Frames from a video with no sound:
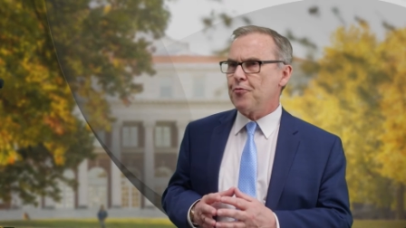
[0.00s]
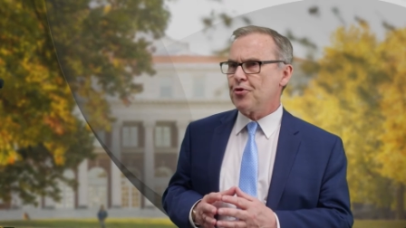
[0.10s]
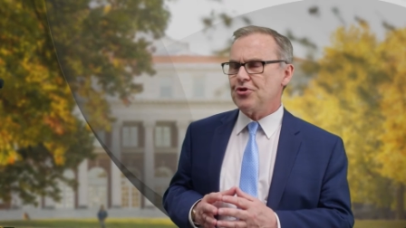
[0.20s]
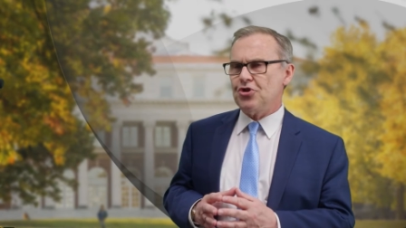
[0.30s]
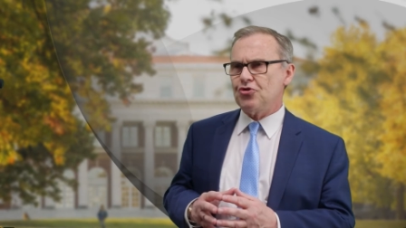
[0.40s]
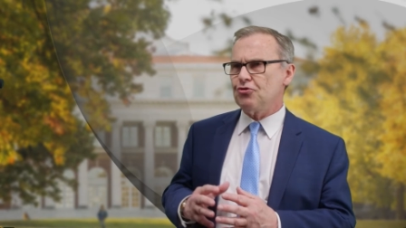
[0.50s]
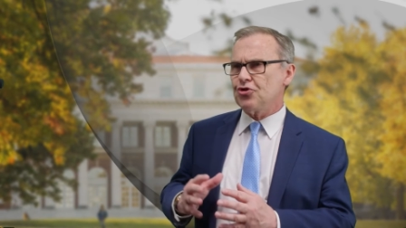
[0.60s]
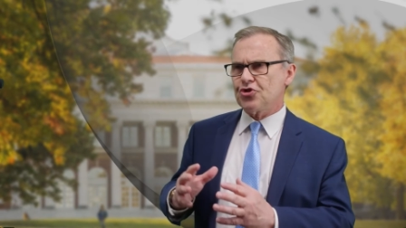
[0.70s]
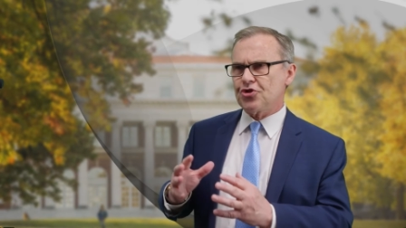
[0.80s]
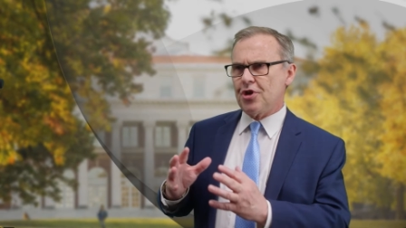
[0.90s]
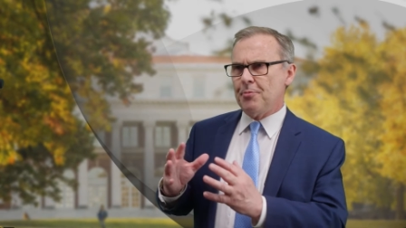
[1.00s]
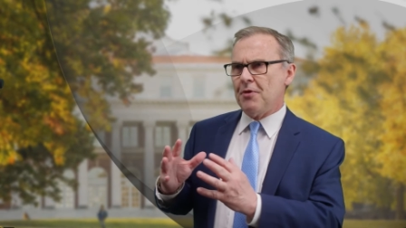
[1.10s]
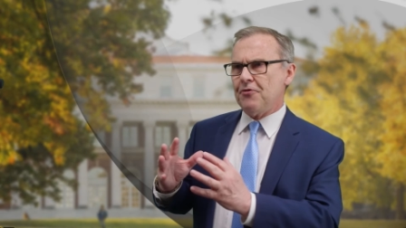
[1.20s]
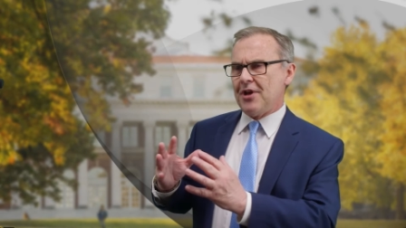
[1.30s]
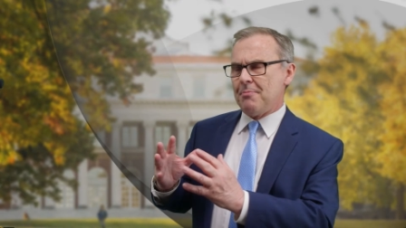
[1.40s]
of positions.
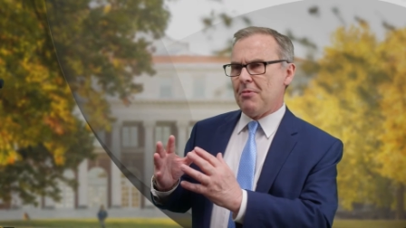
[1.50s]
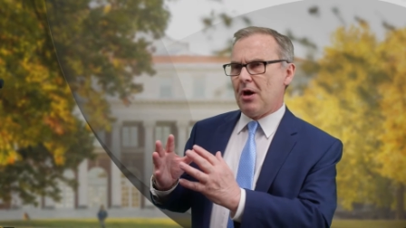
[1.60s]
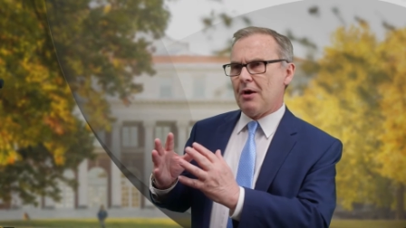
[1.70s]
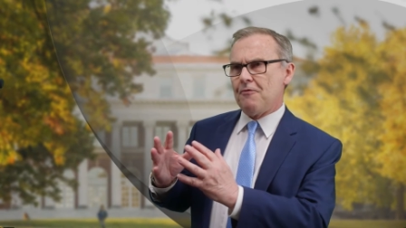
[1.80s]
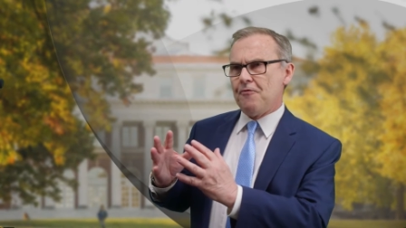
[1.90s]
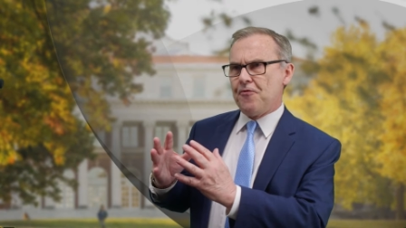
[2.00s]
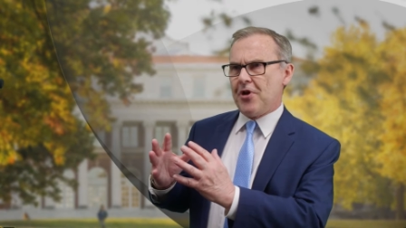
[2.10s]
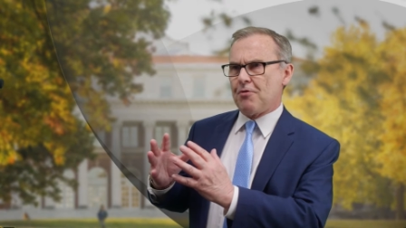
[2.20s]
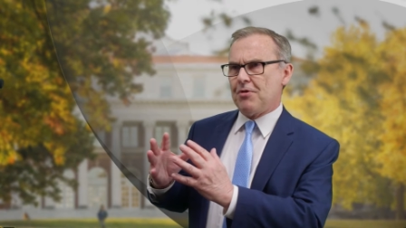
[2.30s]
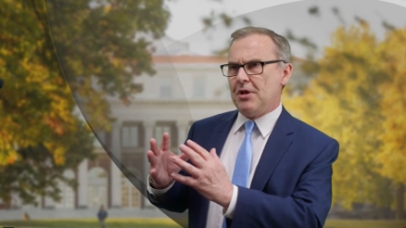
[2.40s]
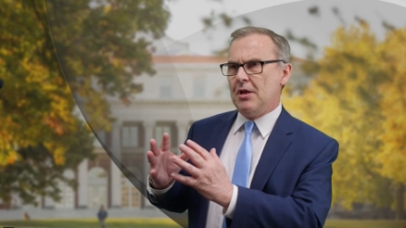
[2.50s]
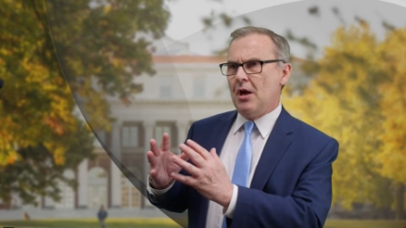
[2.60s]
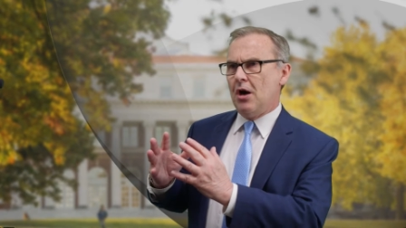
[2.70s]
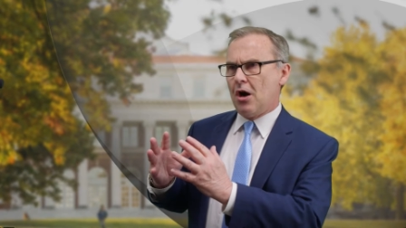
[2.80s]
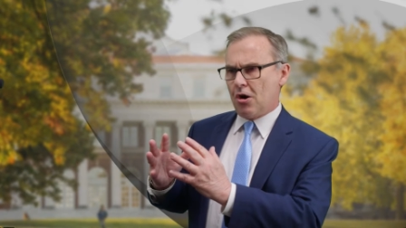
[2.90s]
Some of them are very
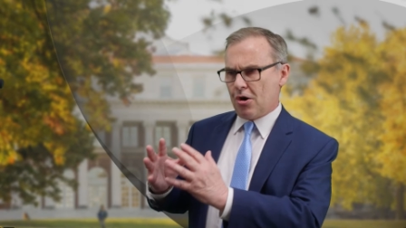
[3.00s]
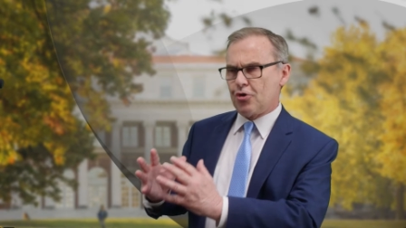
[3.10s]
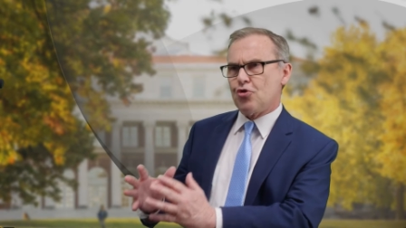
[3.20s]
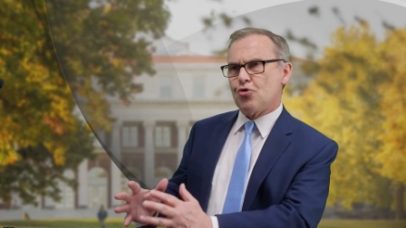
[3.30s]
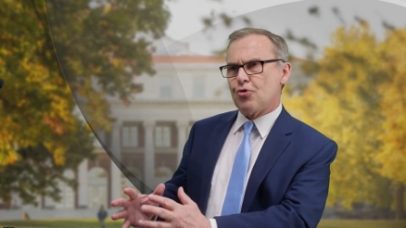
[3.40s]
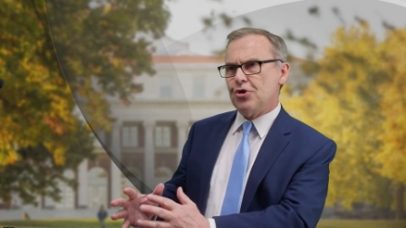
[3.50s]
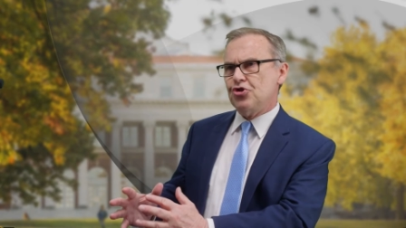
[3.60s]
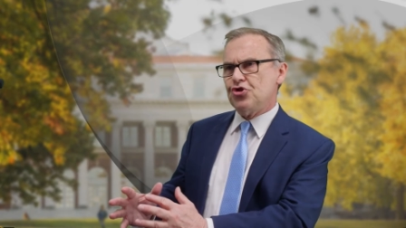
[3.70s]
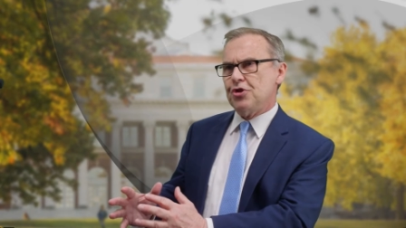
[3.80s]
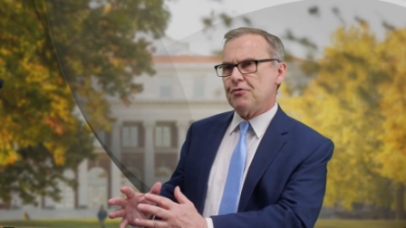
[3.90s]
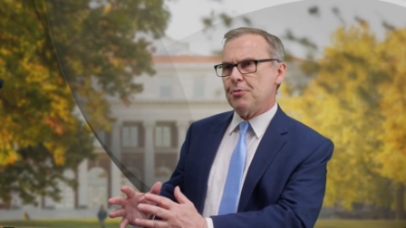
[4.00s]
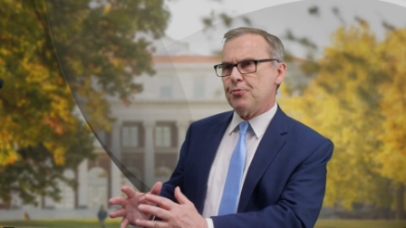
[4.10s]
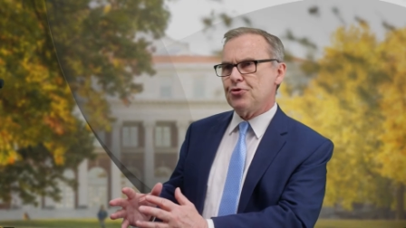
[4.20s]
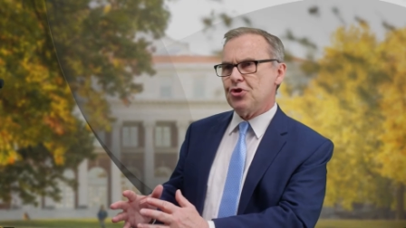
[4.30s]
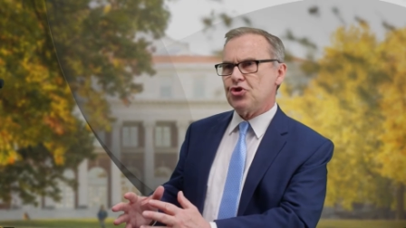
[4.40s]
hardcore
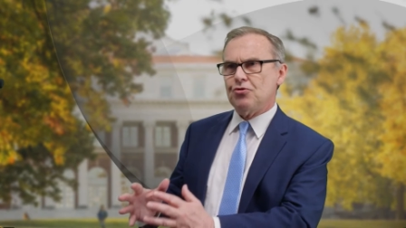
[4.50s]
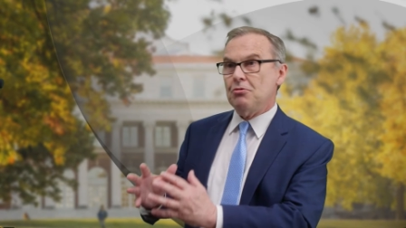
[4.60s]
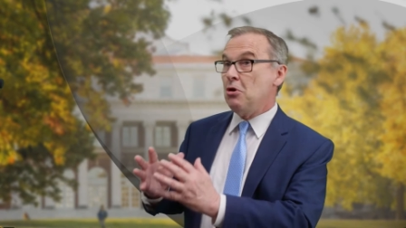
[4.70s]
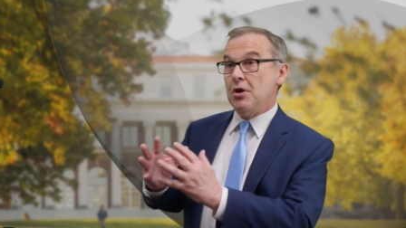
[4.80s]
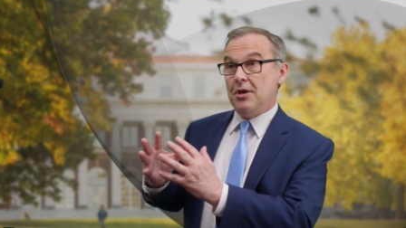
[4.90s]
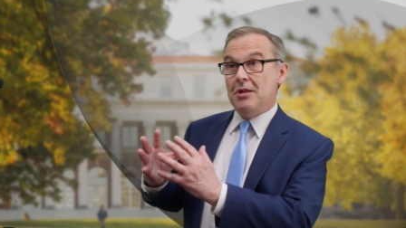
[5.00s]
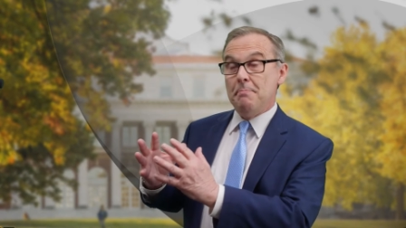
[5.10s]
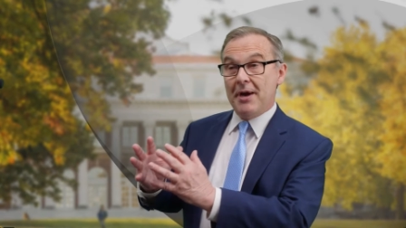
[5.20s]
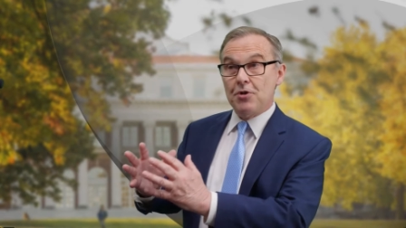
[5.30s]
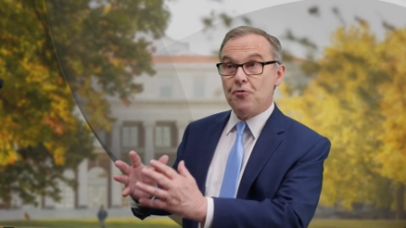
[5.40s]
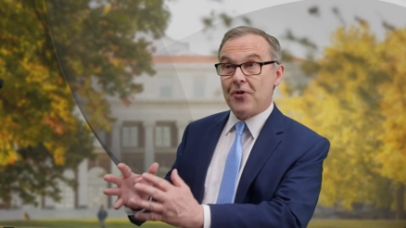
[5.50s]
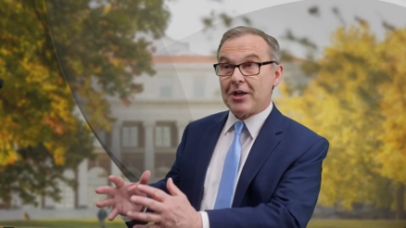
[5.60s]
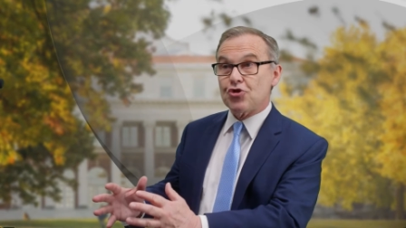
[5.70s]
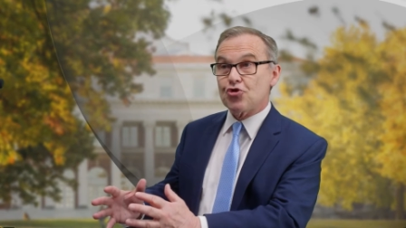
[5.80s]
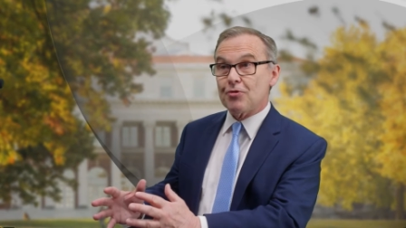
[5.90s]
engineering position in
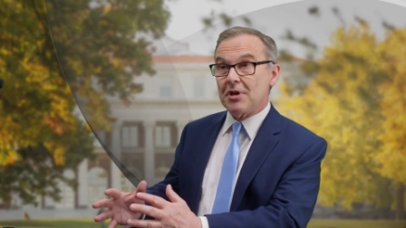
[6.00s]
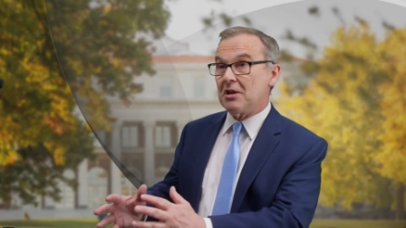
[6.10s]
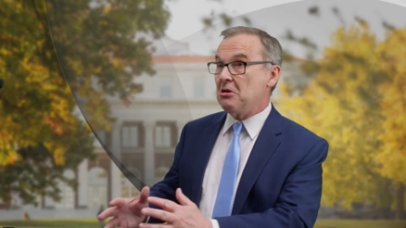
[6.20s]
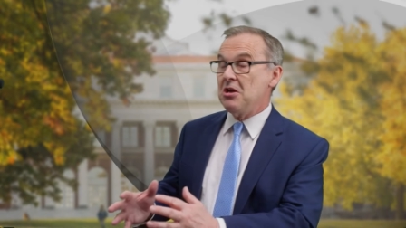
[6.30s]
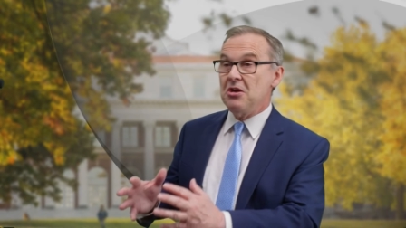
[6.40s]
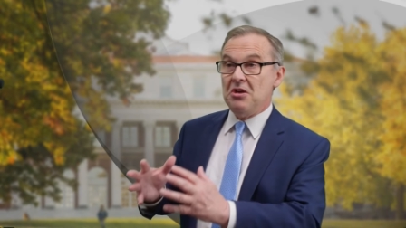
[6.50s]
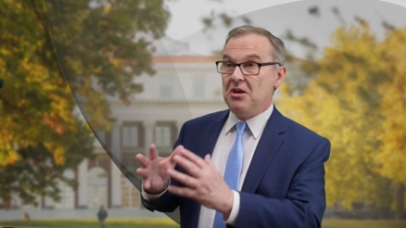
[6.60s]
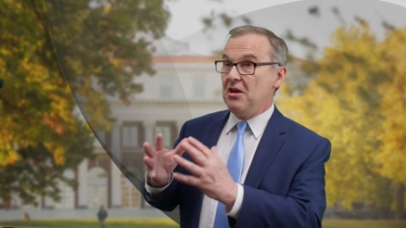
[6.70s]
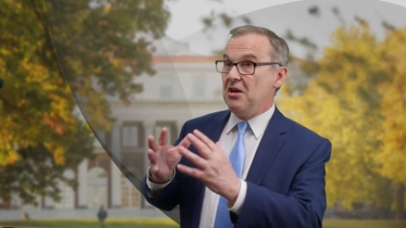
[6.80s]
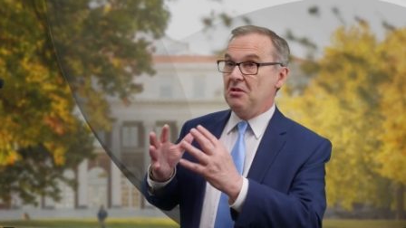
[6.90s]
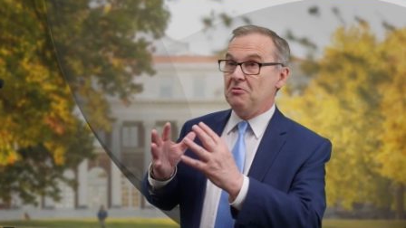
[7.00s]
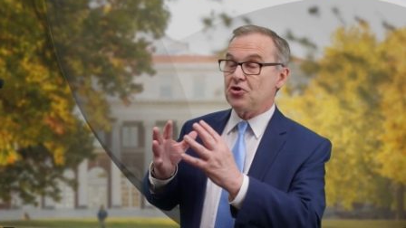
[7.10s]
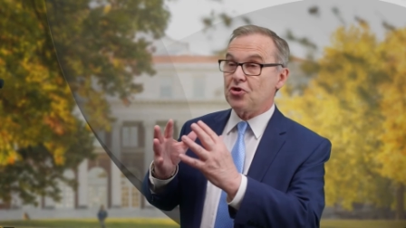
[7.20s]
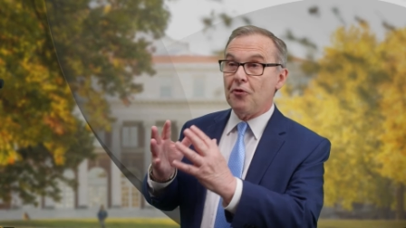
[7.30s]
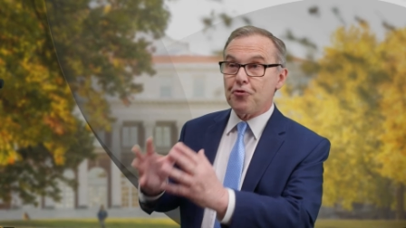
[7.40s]
manufacturing,
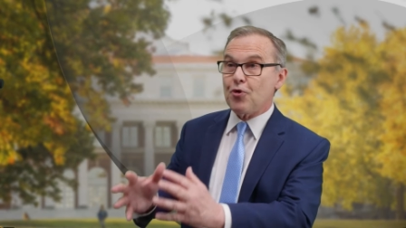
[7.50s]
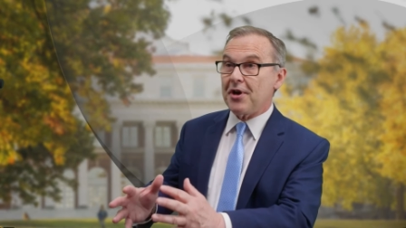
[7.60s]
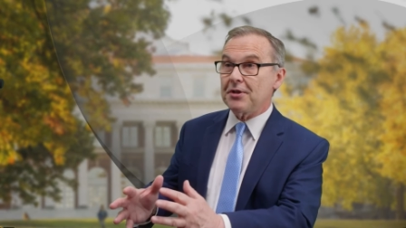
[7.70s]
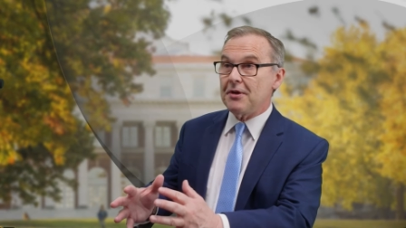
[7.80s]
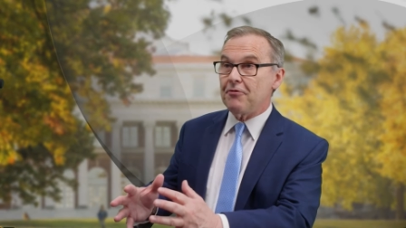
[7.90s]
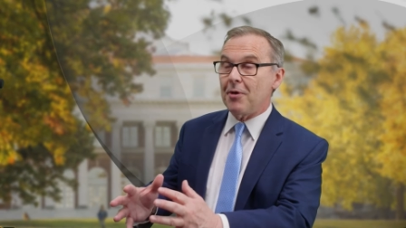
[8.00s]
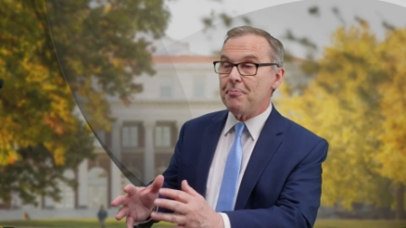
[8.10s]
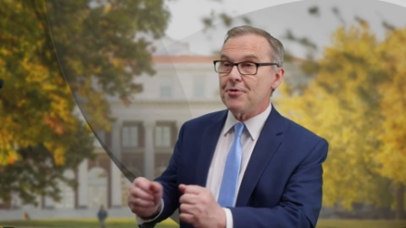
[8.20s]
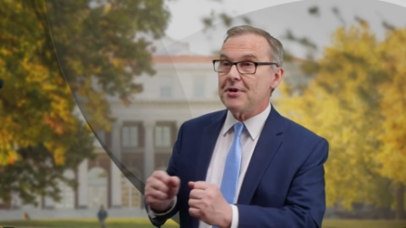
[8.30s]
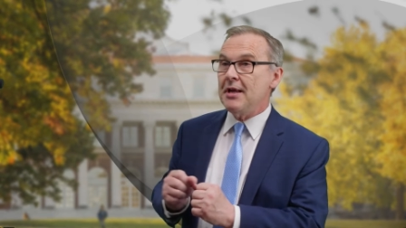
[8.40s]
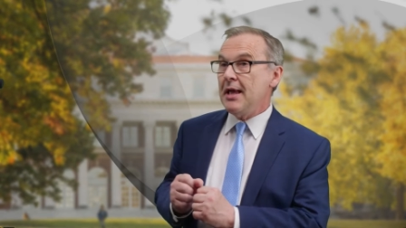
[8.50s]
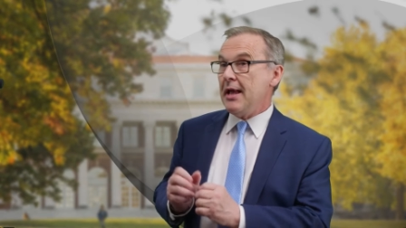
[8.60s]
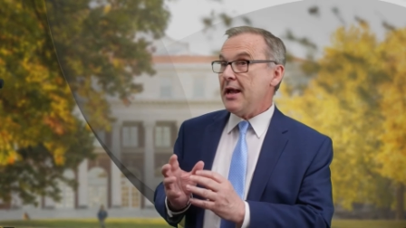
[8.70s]
in software development.